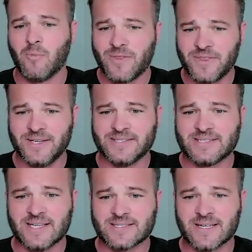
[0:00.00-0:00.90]
with these
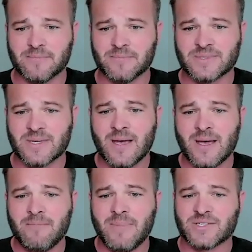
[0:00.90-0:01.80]
systems.
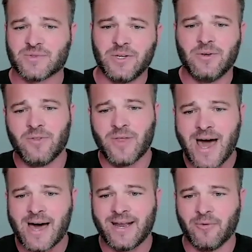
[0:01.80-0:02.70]
Because when you do that,